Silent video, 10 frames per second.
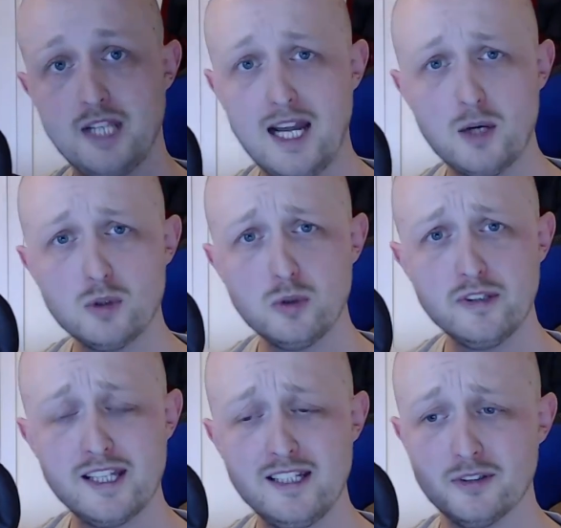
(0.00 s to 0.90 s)
How
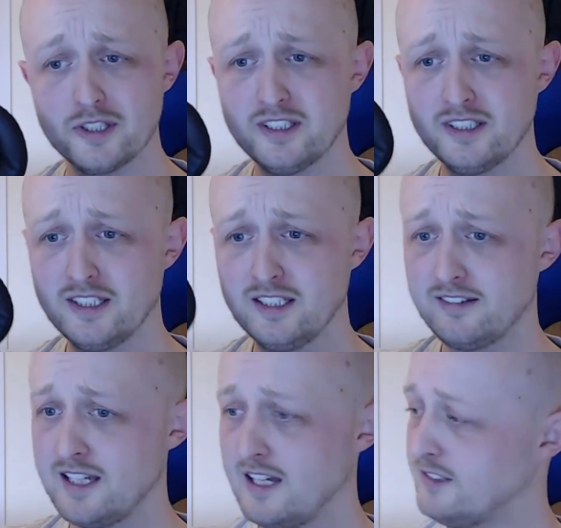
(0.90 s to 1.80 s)
cool do they look?
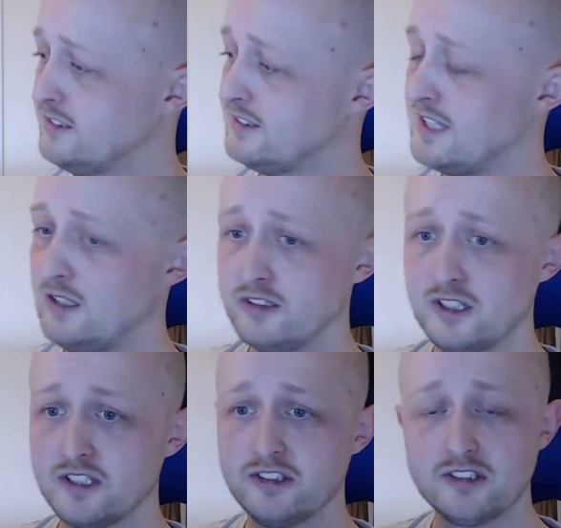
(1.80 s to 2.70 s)
That looks
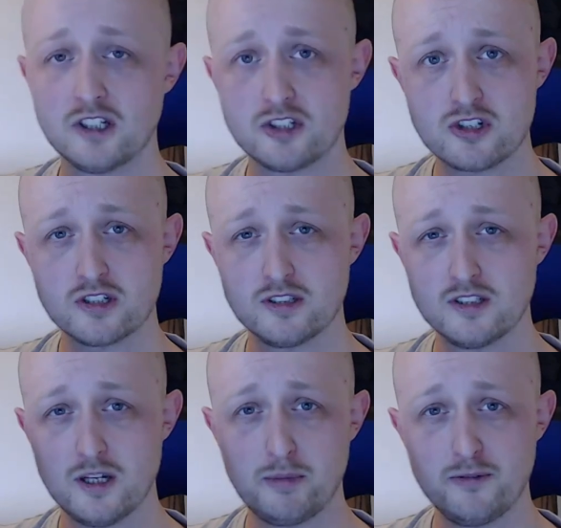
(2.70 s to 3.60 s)
like such
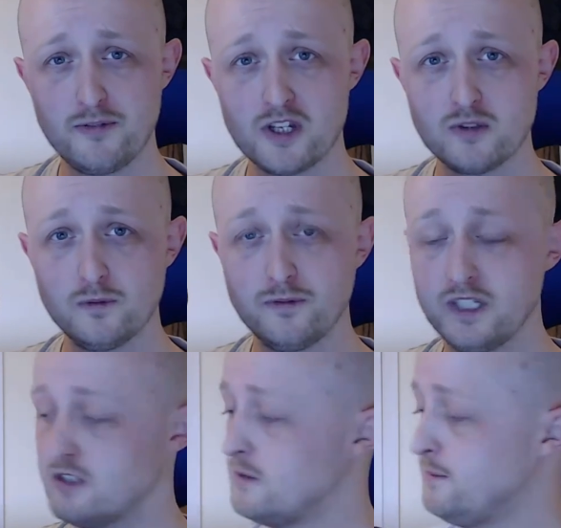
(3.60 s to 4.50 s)
a professional
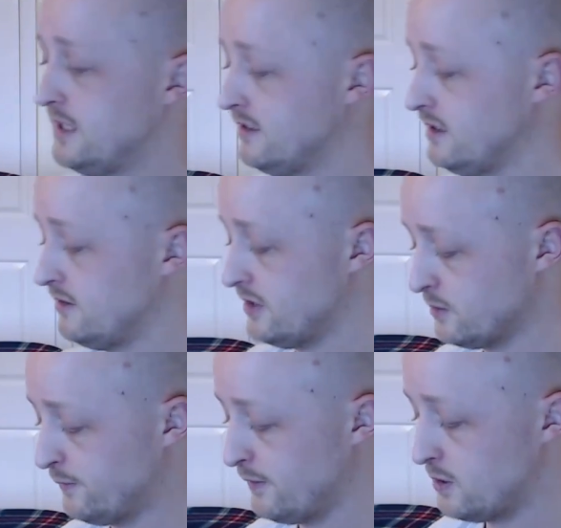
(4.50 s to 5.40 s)
finish compared to the
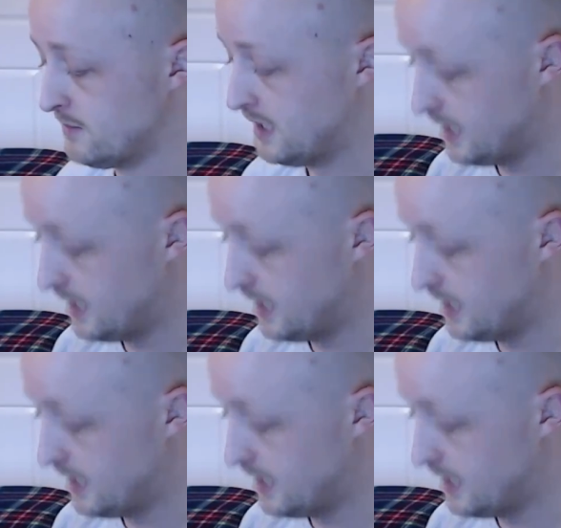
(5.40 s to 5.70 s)
original foam,